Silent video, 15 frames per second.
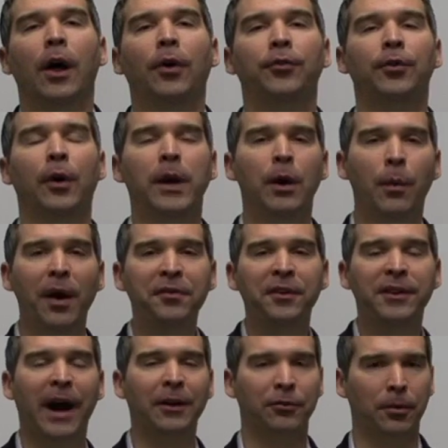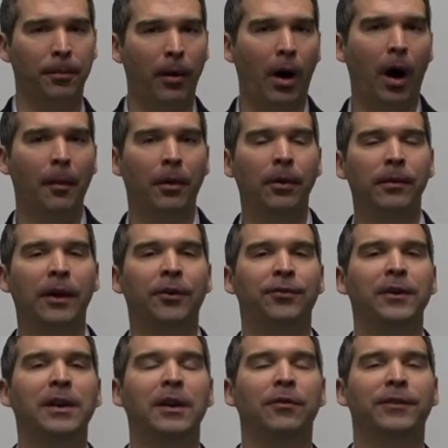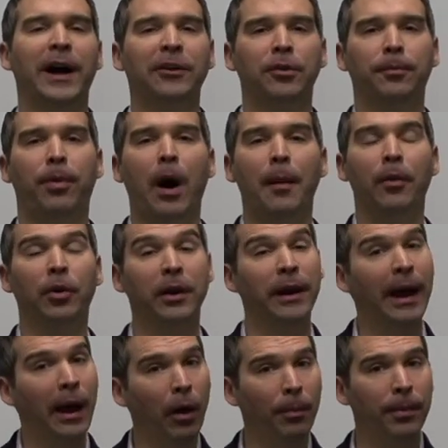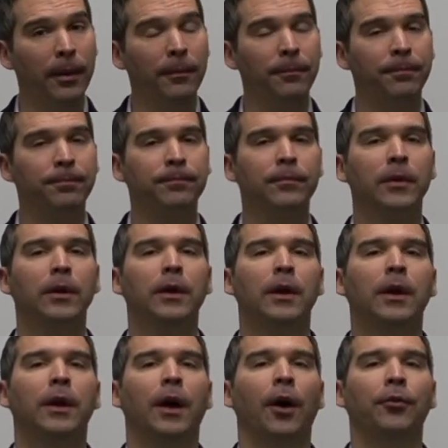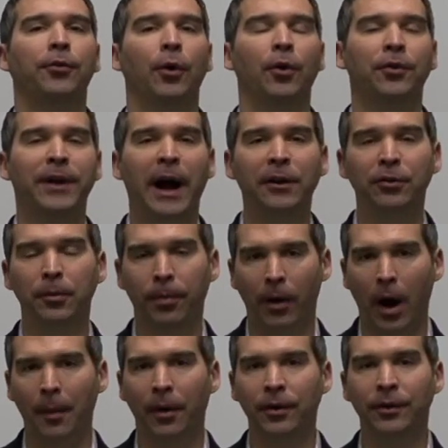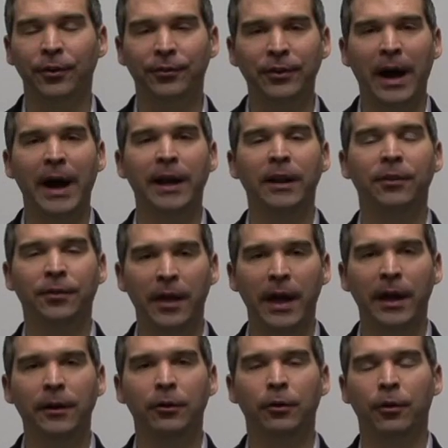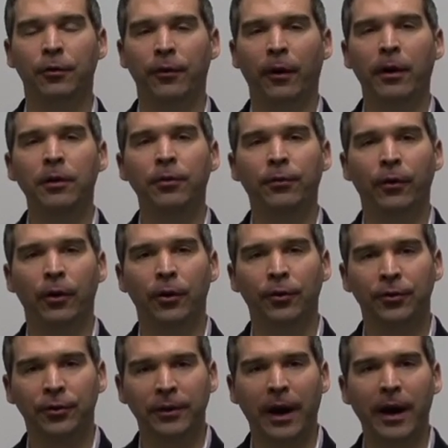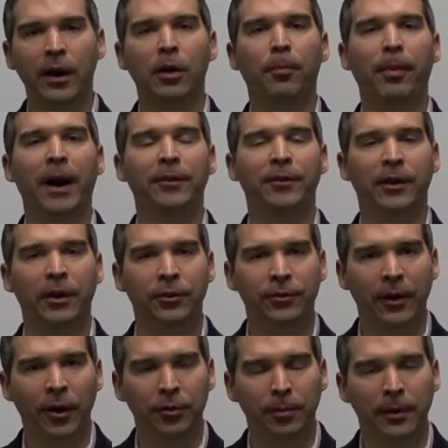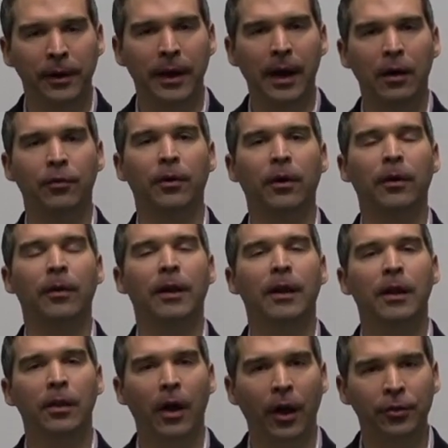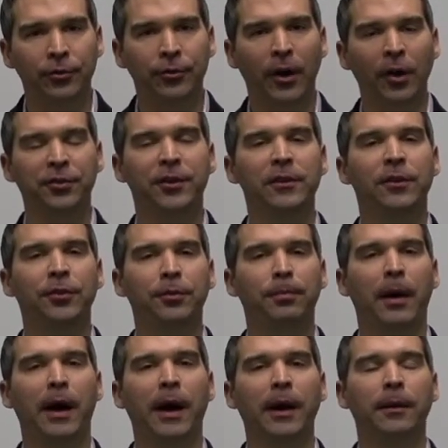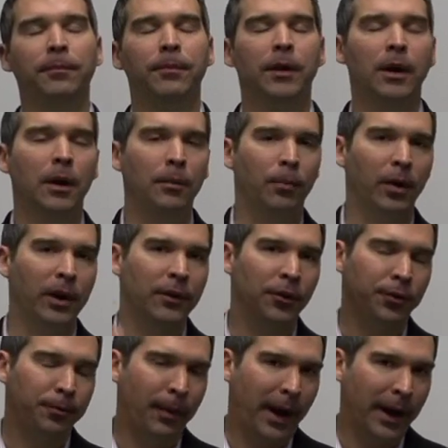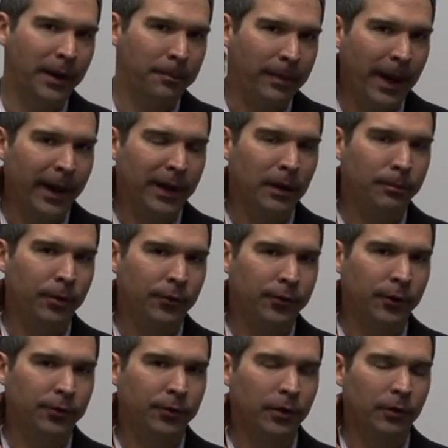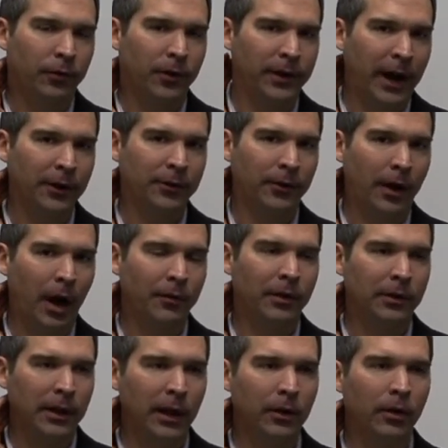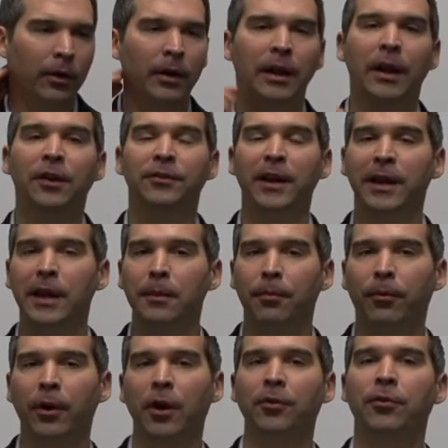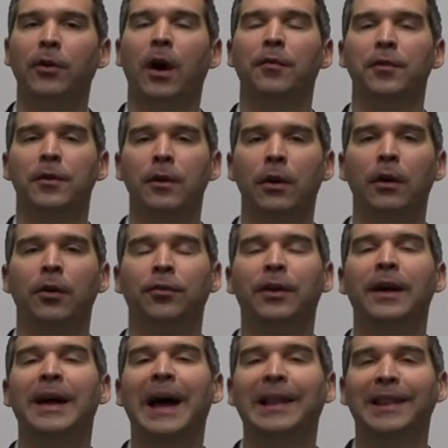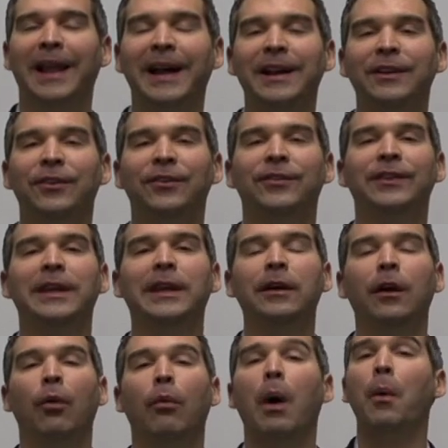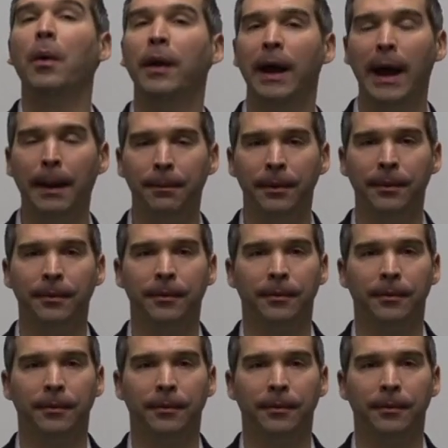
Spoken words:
So he went to Dr. Palmer and seeing if Dr. Palmer could help him. So Dr. Palmer decided then to do the very first chiropractic adjustment ever, adjusting the spine, putting the spine back in position for Dr. Harvey Lillard, taking pressure off the nerves, letting to see what would happen.